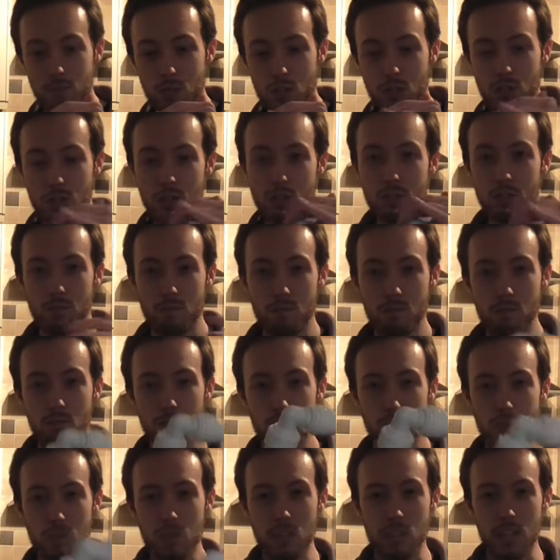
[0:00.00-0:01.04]
Just
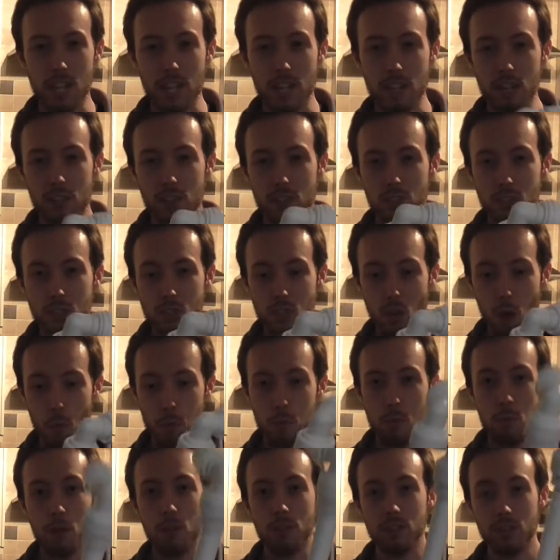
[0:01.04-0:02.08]
stick another
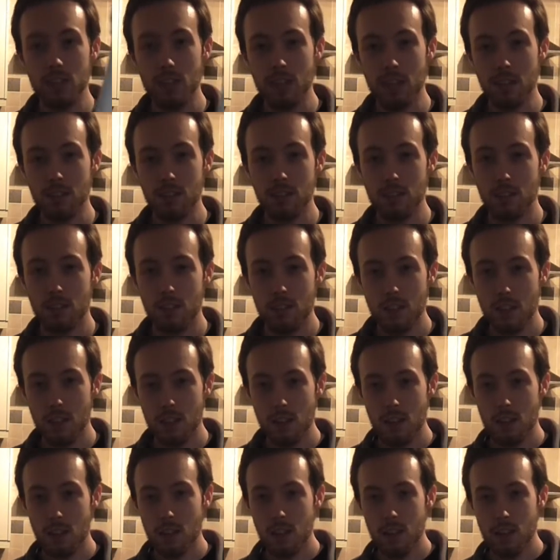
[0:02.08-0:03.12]
stopper on the end,
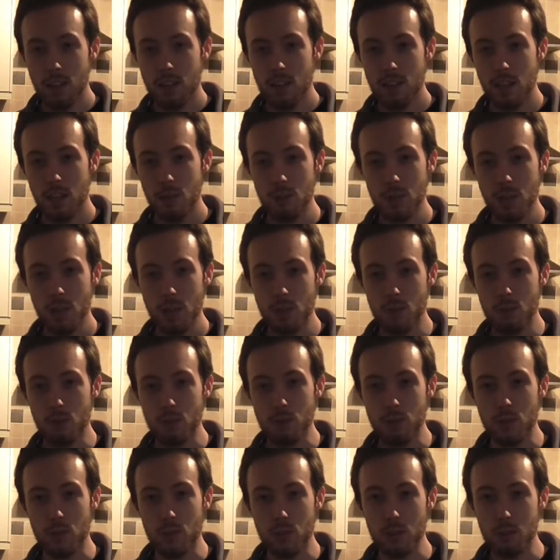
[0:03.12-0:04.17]
and there we
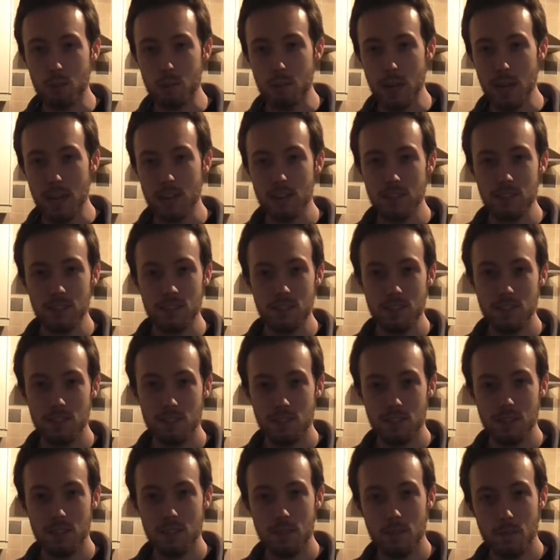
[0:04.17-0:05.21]
go, we've got the
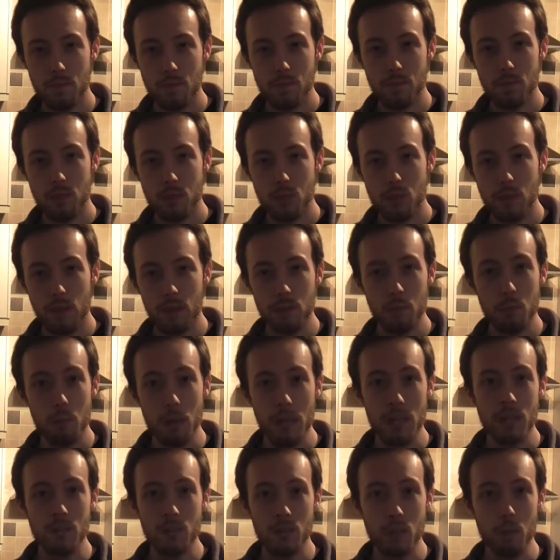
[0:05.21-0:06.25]
base, we have the
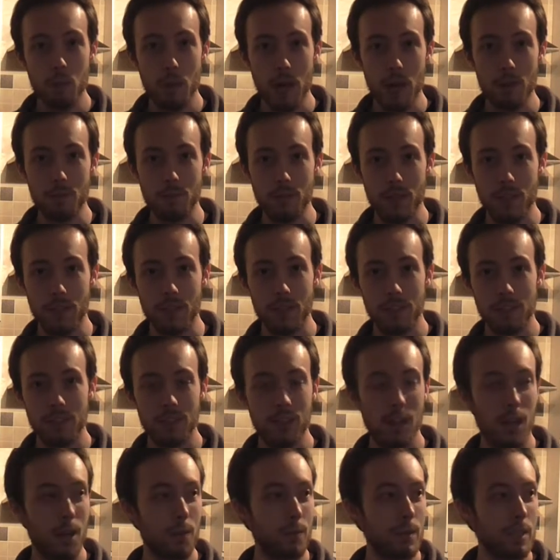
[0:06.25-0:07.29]
base for the pipe there.
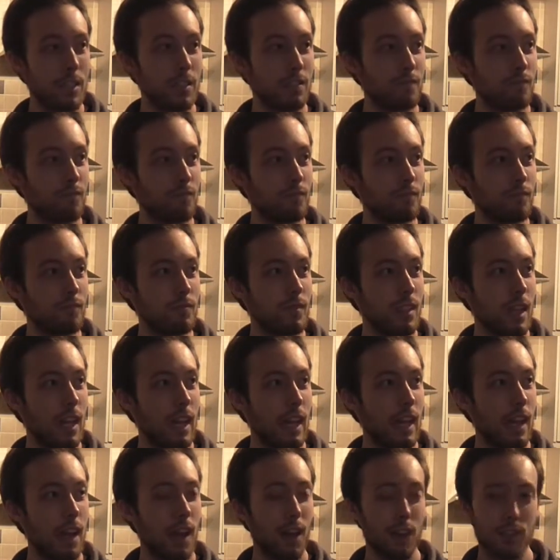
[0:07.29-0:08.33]
I mean,
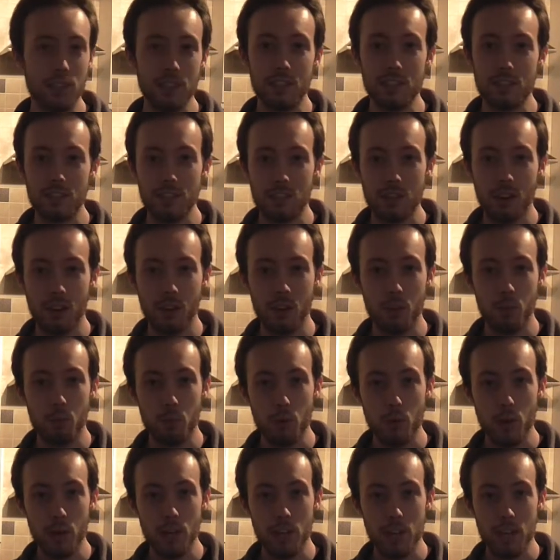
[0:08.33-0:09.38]
I think this is going to
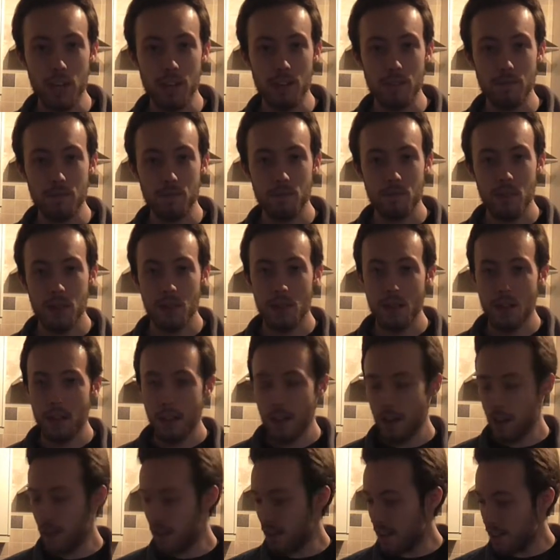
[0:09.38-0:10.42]
look pretty neat,
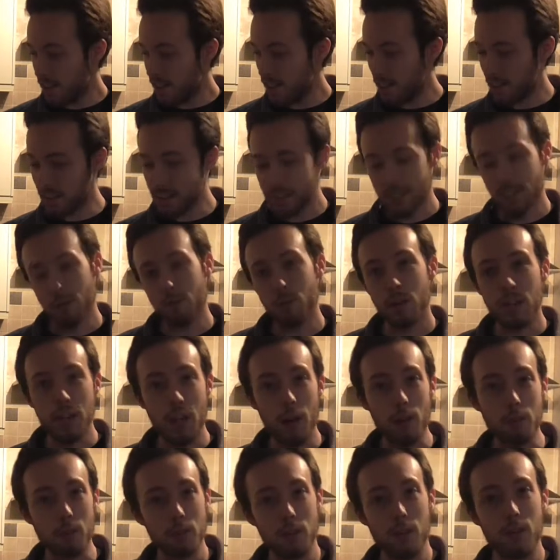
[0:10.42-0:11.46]
at least I
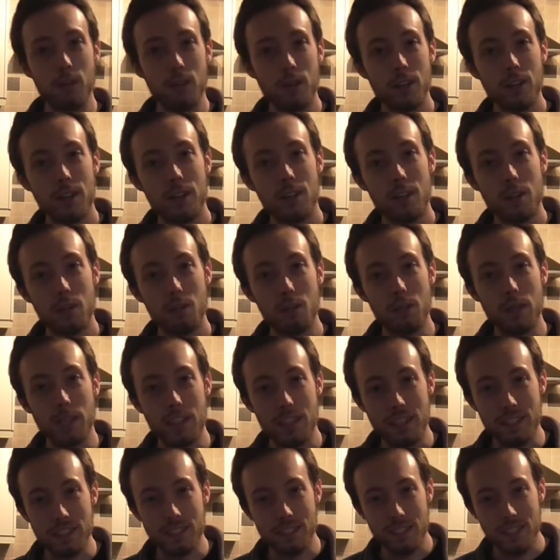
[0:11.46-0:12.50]
really hope so,
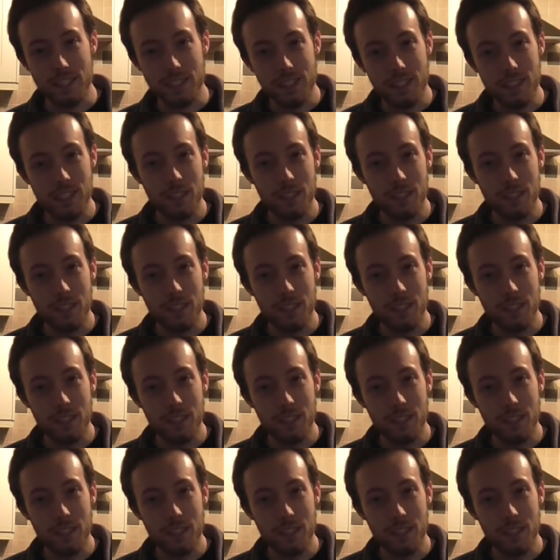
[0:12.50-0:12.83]
because,